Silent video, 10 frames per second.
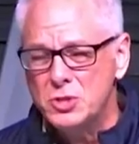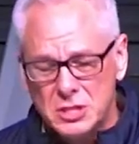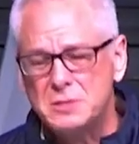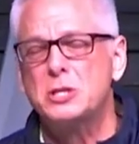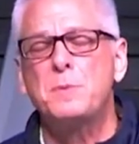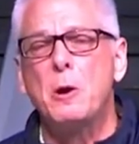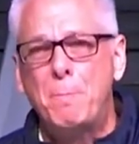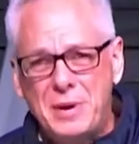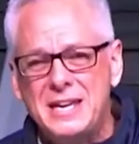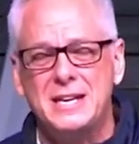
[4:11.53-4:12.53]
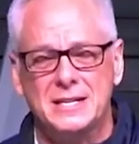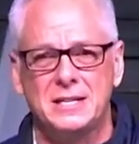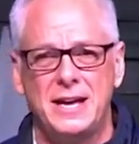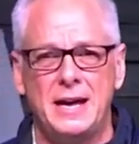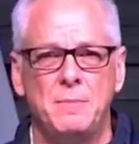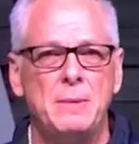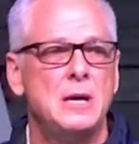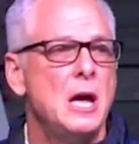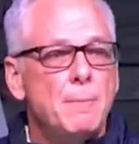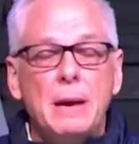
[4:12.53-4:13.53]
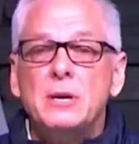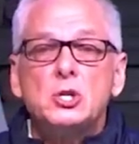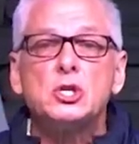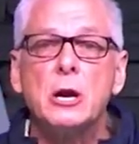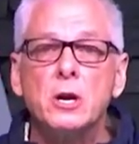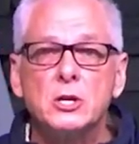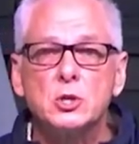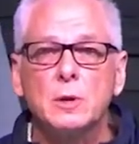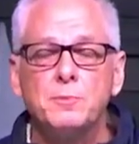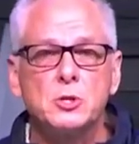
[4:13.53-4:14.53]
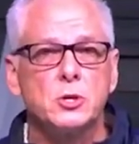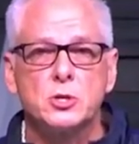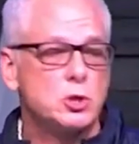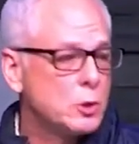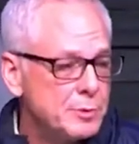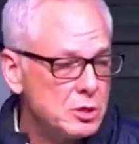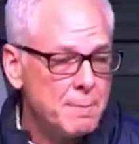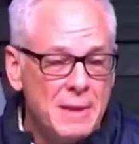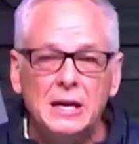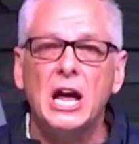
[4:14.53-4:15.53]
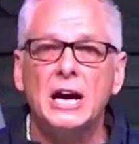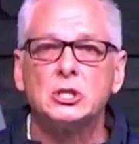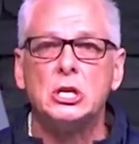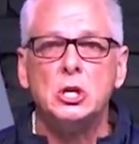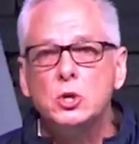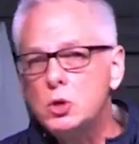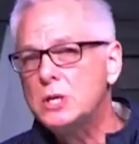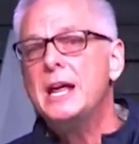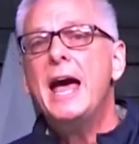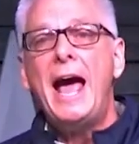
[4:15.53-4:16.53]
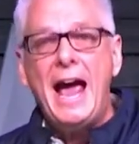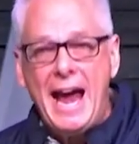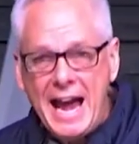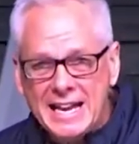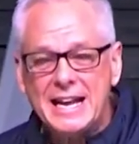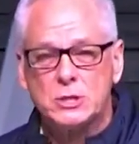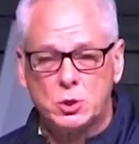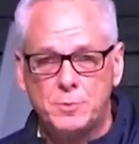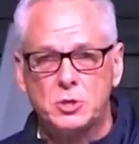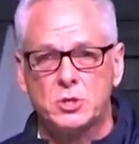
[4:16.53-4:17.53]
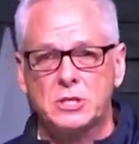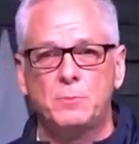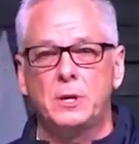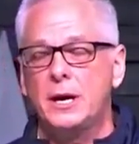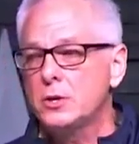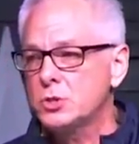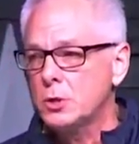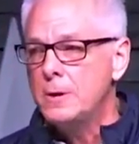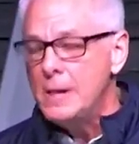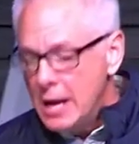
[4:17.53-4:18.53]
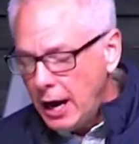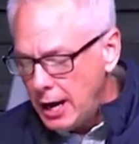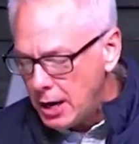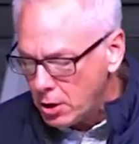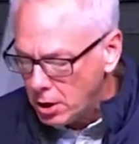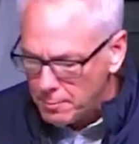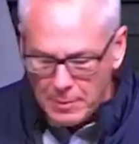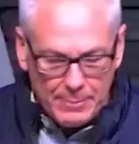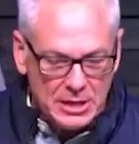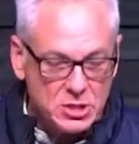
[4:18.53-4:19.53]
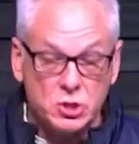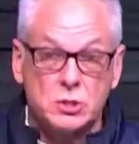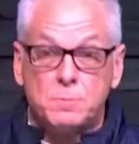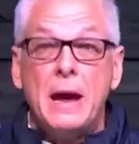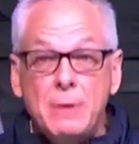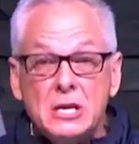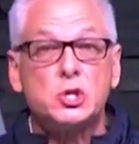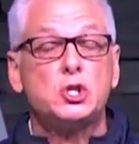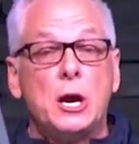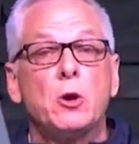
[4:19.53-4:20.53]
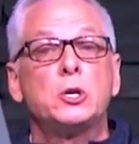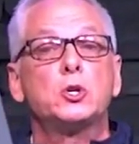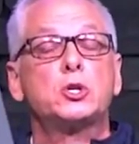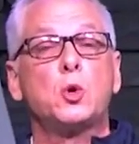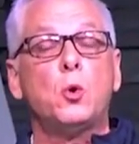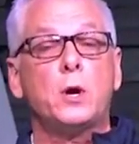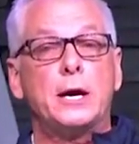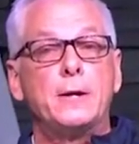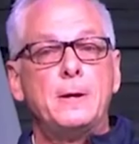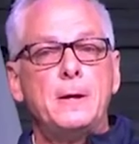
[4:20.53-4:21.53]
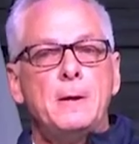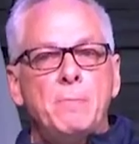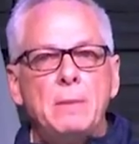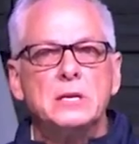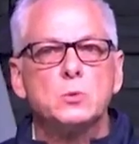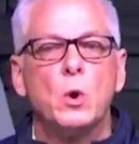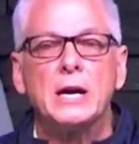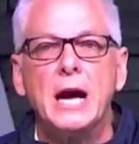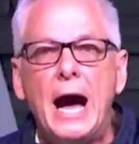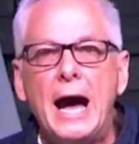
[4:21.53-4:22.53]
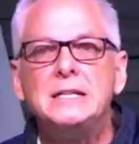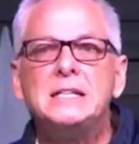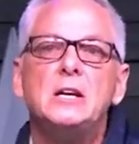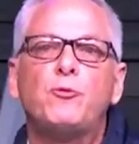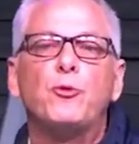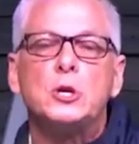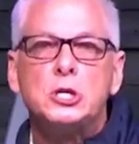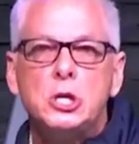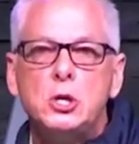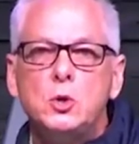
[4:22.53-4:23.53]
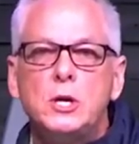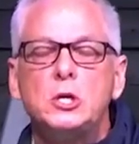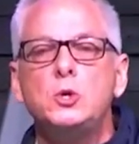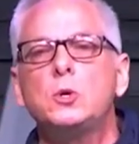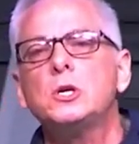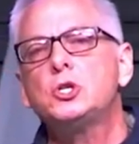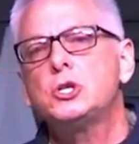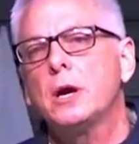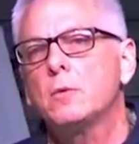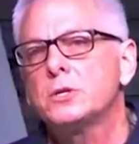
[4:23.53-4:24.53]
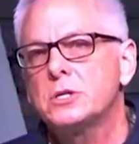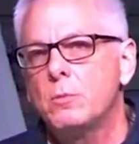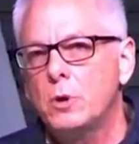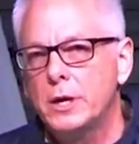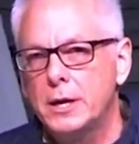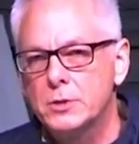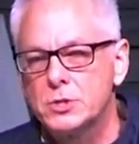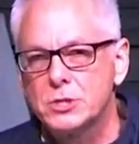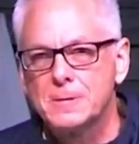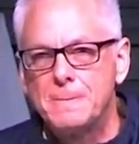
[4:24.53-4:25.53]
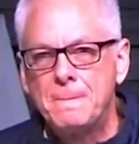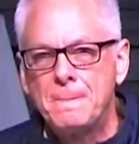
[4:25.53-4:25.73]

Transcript: Just be obedient to that. Maybe it's sharing a scripture. There's a scripture that meant a lot to you and you can hand that scripture to someone else. Or maybe it's sharing your story. Maybe it's what God did for you that you can share with someone else.